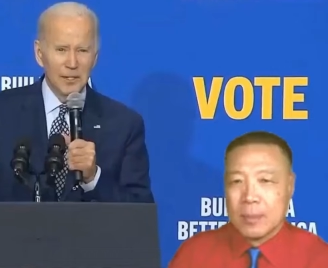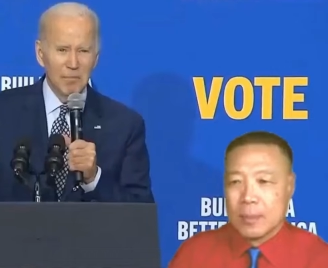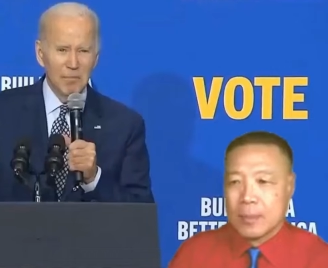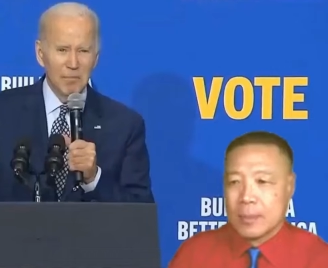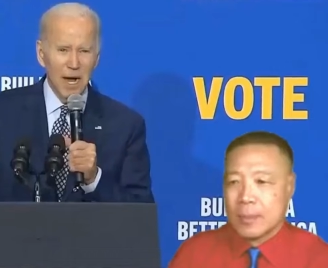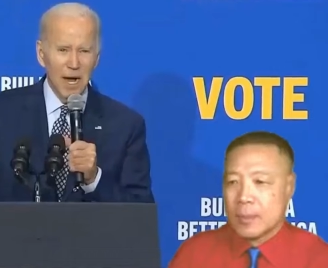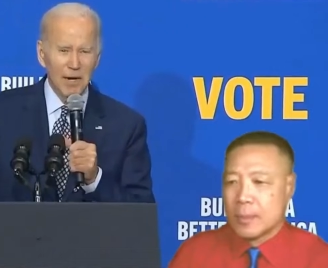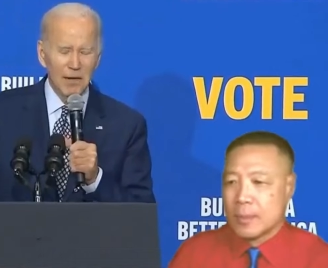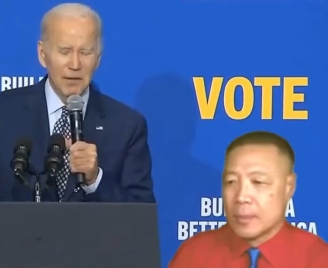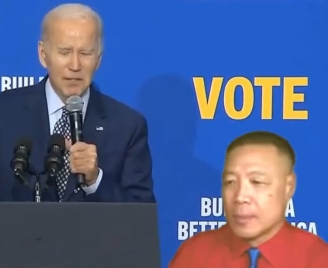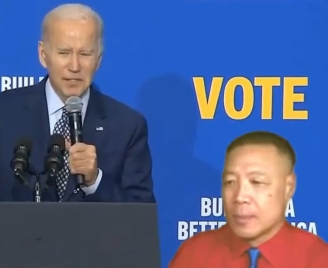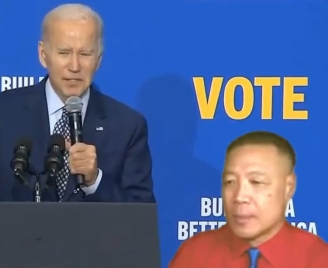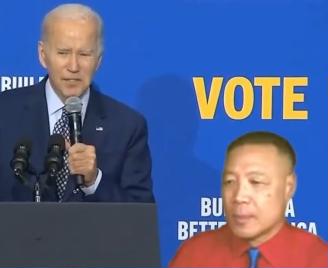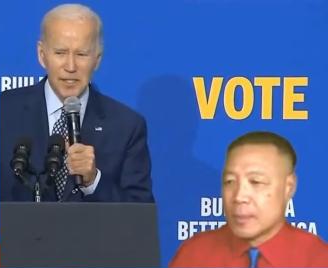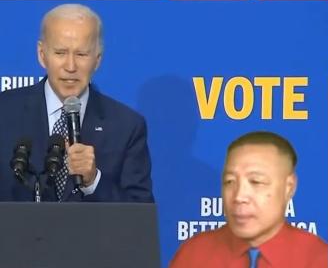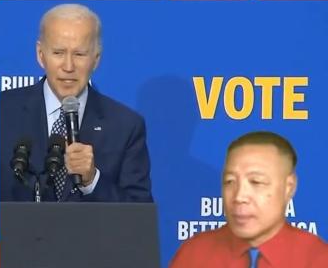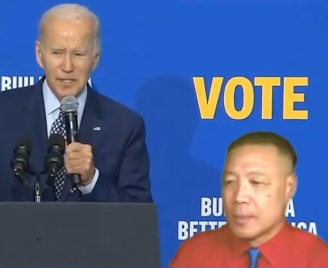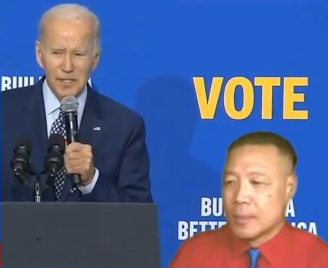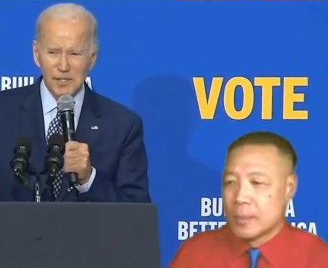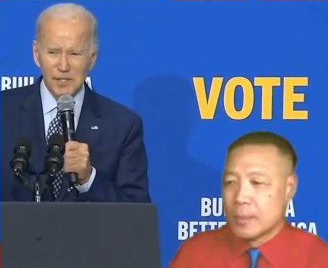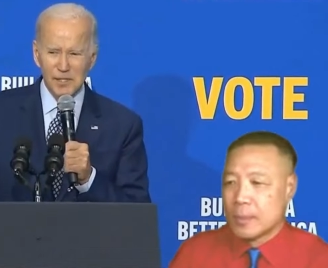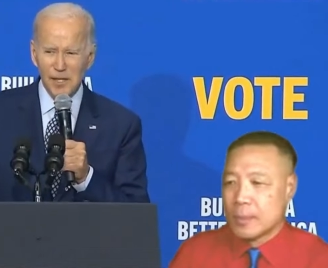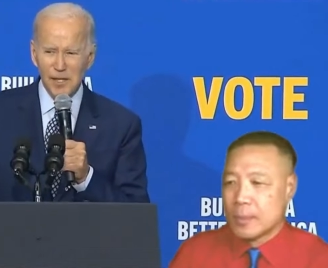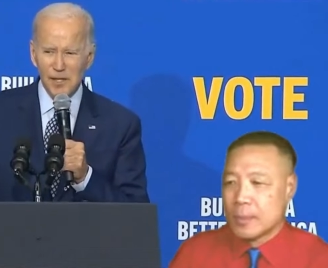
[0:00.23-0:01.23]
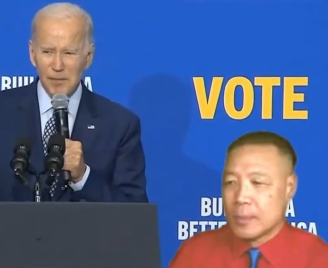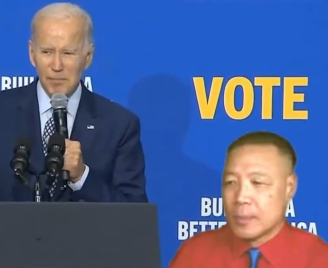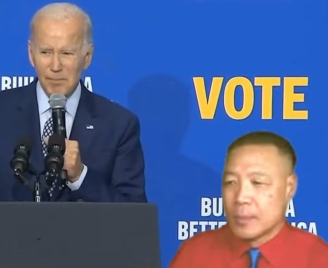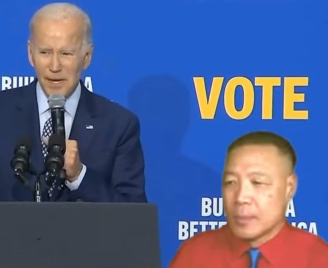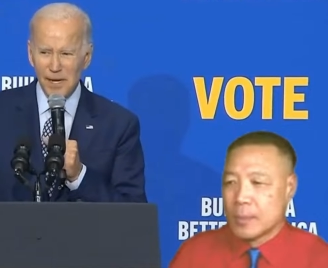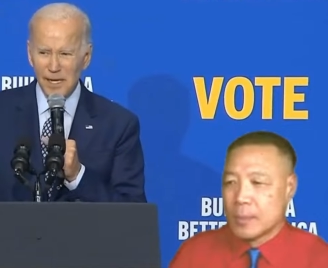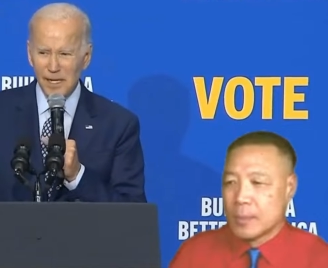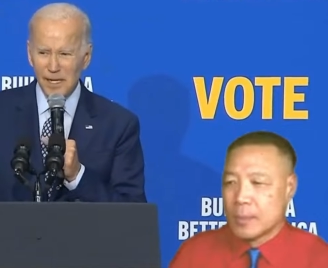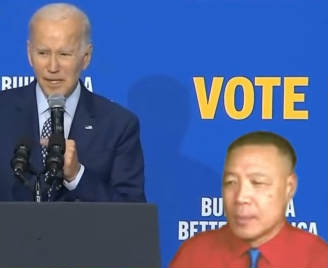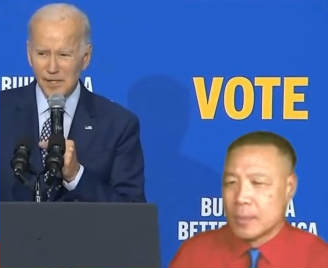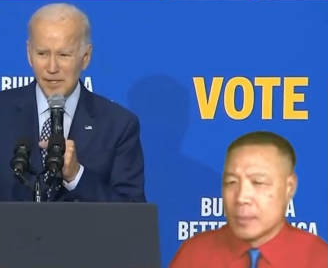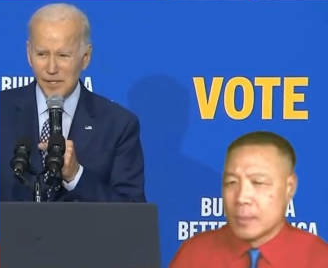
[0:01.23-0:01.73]
Speaker 1: Democracy is on the
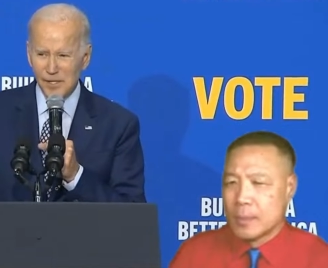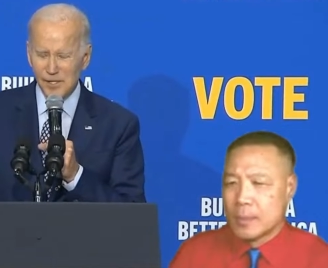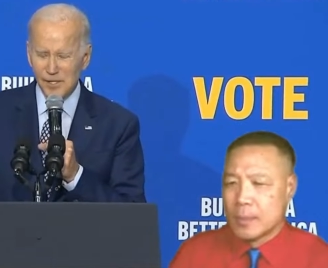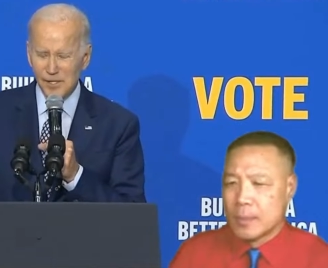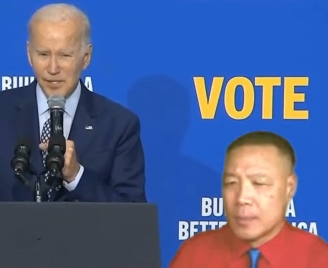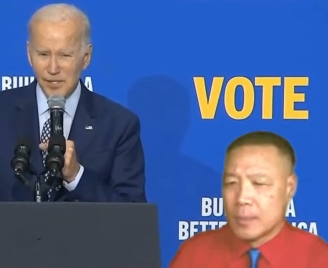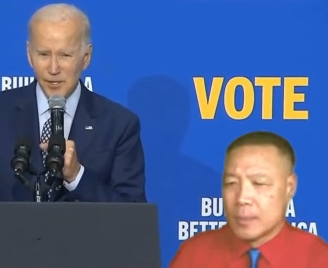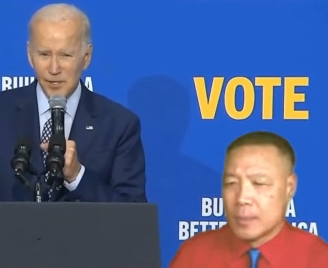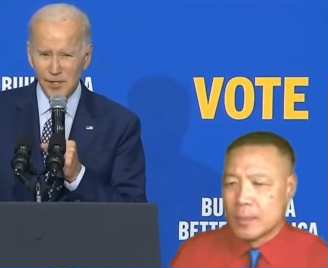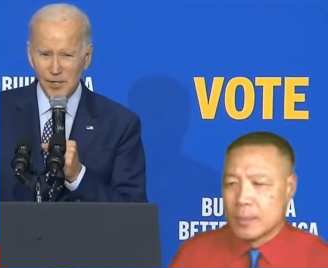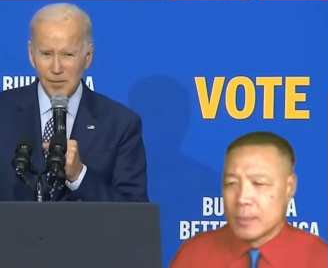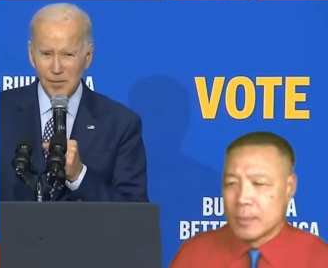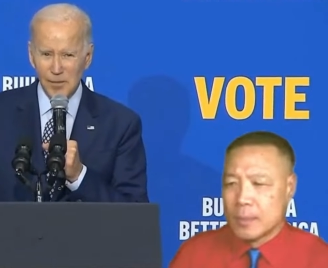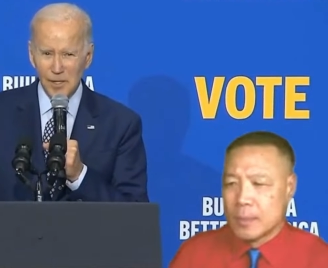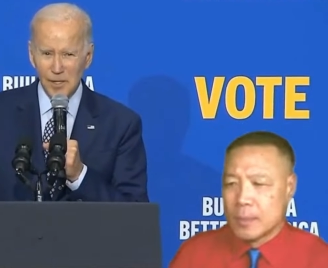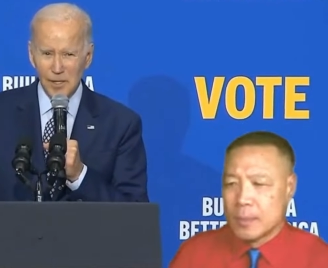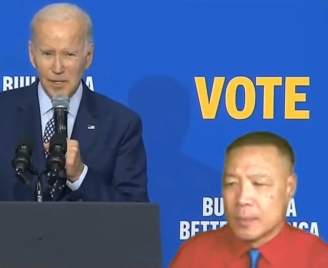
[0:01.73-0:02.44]
ballot this year in